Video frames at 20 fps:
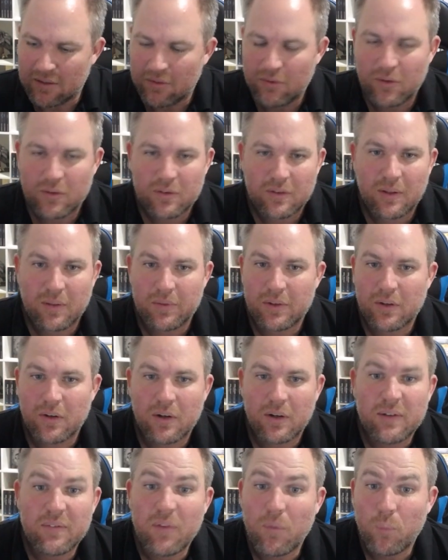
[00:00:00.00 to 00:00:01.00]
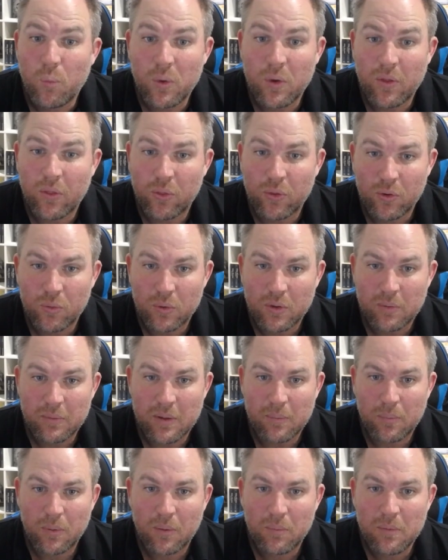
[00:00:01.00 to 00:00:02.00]
Not something that I ever would have thought would have been
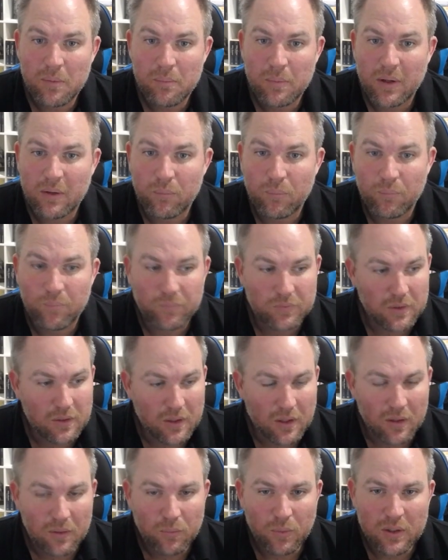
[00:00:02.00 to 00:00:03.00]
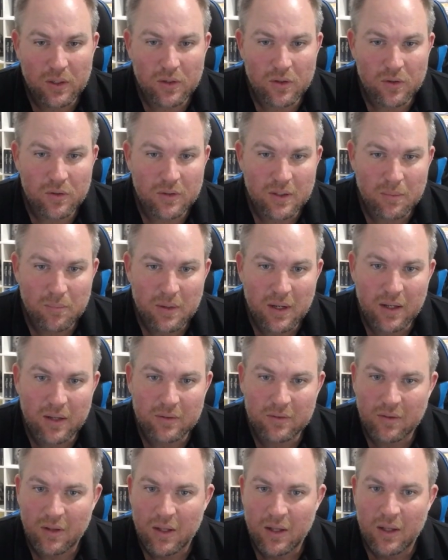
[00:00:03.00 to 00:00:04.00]
a problem, but when you're using a
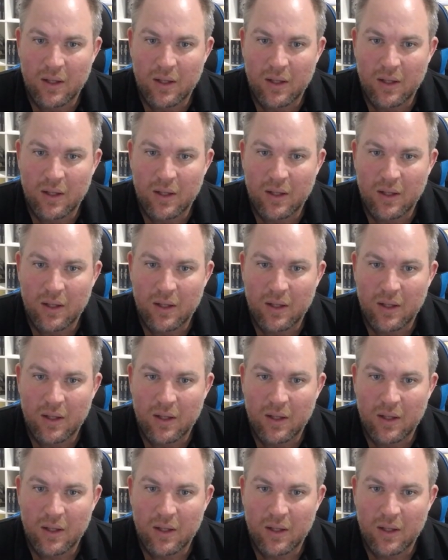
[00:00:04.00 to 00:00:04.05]
mouse